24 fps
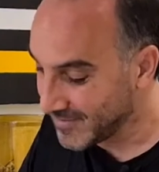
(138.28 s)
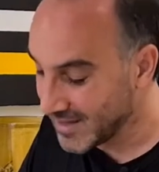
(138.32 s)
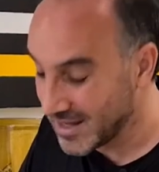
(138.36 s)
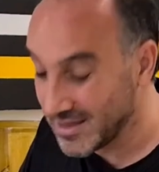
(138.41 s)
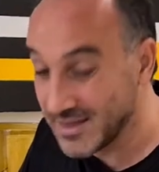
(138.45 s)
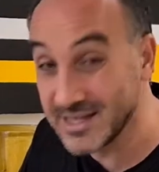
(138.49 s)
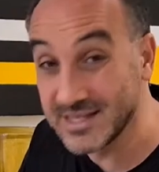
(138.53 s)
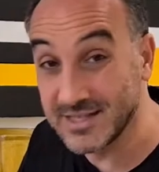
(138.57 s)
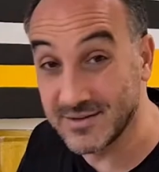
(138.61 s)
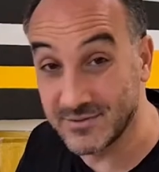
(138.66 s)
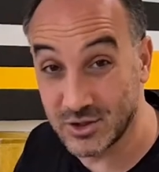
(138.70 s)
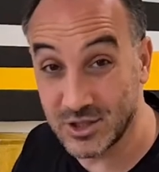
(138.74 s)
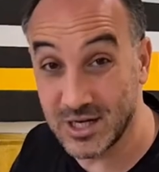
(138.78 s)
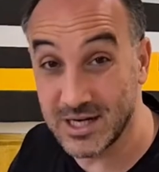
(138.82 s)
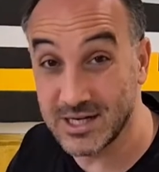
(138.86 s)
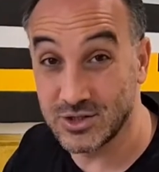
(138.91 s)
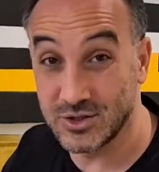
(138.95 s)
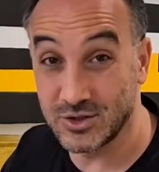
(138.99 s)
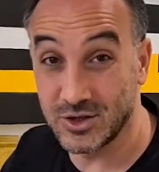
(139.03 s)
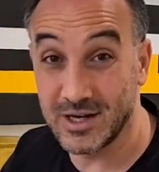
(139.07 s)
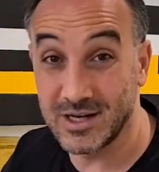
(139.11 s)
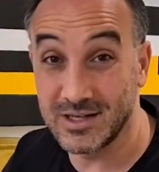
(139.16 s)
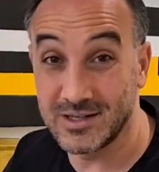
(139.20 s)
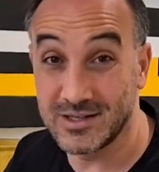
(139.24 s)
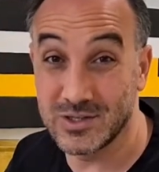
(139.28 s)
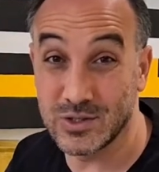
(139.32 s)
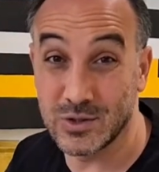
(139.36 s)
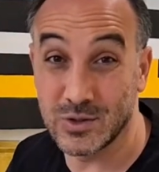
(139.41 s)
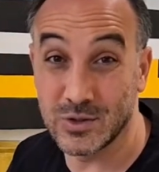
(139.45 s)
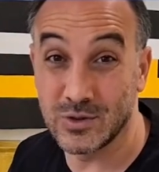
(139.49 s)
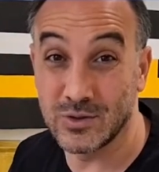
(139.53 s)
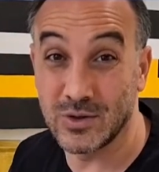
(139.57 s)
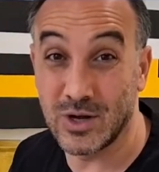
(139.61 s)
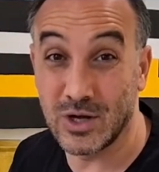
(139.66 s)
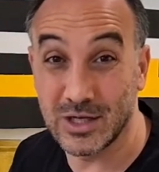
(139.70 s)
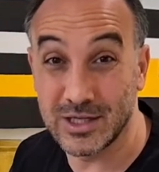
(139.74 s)
things have changed, right?
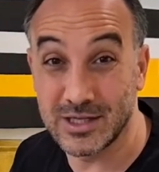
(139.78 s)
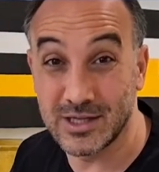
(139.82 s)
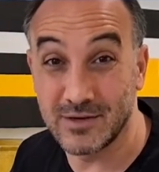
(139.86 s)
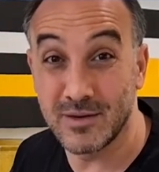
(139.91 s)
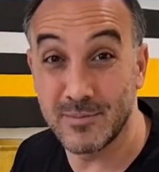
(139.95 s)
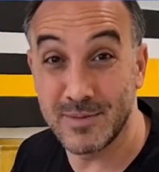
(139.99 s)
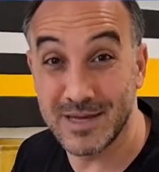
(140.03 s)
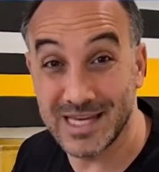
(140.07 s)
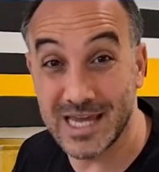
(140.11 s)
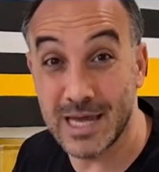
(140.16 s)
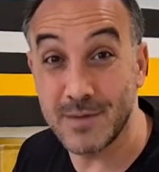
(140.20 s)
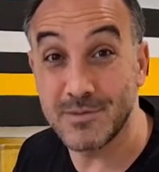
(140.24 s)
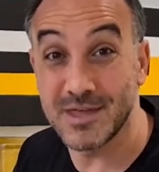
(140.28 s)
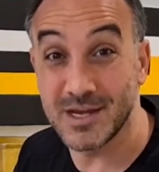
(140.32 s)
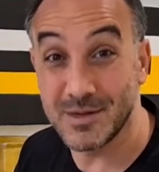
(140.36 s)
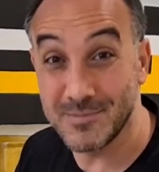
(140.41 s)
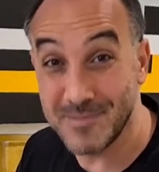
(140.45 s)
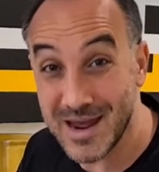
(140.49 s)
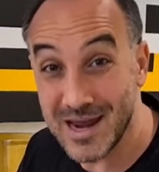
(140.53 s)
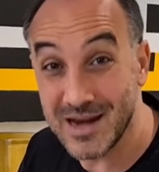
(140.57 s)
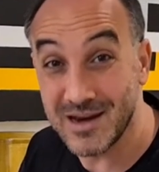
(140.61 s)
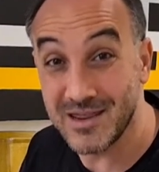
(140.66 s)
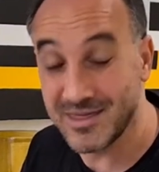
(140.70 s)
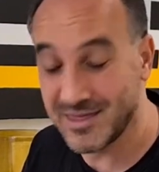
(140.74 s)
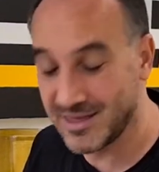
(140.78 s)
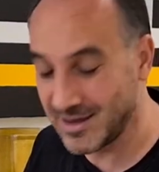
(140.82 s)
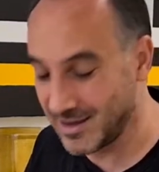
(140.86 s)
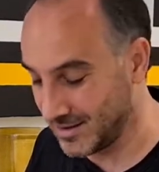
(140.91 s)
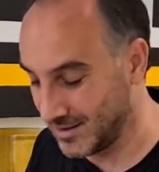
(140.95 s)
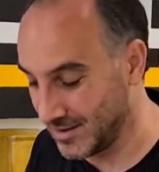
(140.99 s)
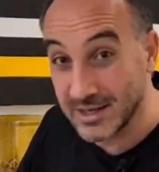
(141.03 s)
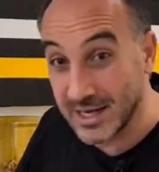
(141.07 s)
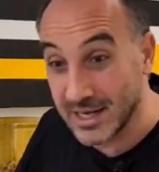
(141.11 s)
So online delivery became their main thing.